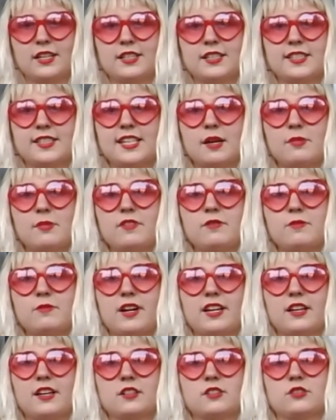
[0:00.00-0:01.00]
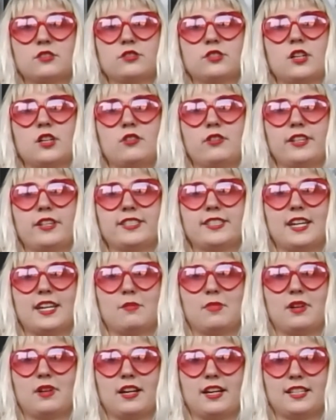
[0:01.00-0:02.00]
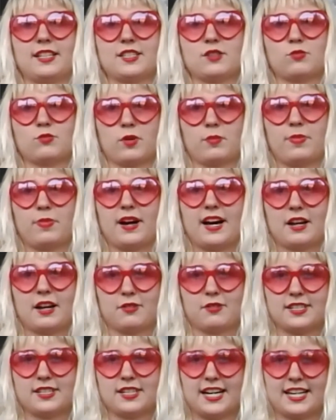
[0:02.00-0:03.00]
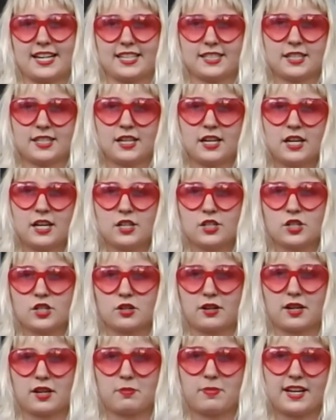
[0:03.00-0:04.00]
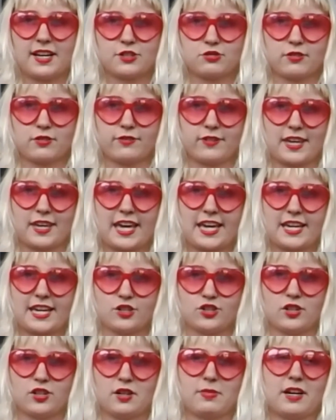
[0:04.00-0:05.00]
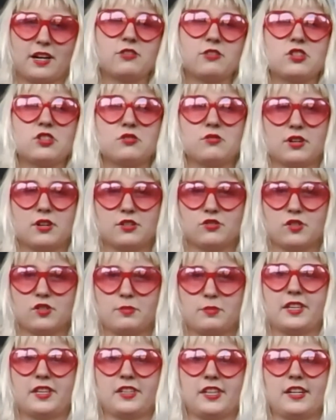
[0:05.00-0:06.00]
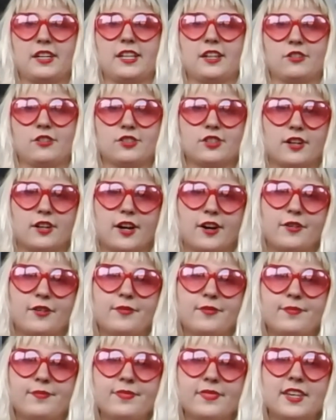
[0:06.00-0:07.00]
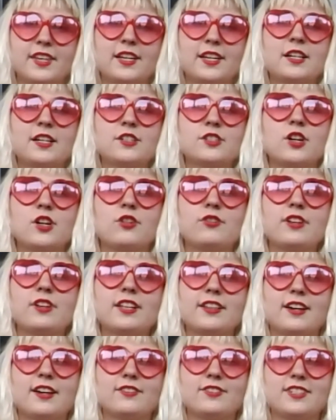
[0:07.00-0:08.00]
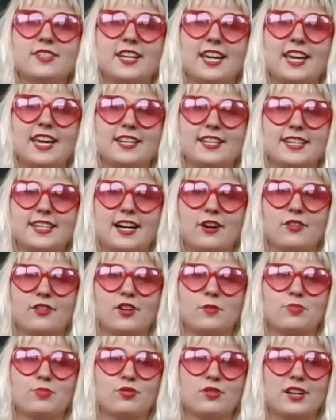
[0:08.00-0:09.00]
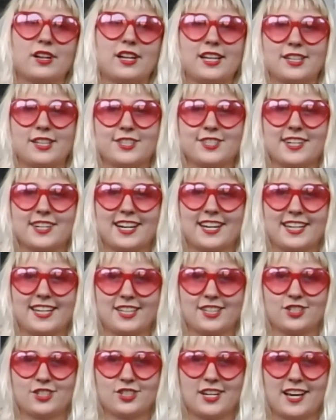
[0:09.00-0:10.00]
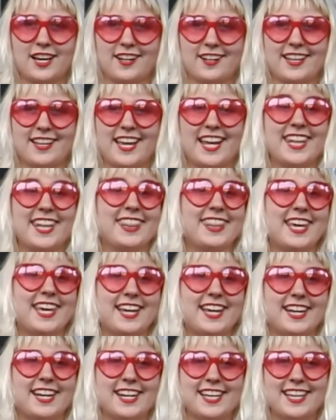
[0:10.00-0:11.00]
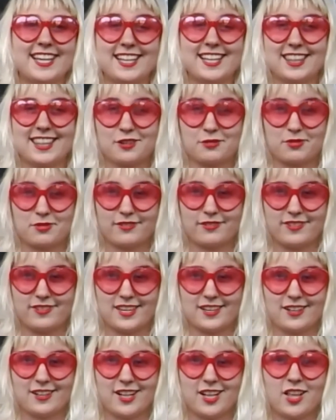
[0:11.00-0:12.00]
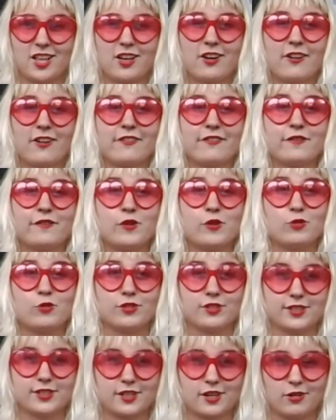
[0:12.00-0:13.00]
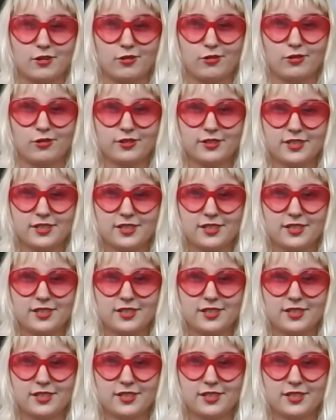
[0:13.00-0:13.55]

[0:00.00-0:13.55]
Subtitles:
Some of my Uncle Tony's ammonites were pyritized during petrification about 200 million years ago. Tony loved to hand out a pretty, shiny shell, and then the reveal: fool's gold.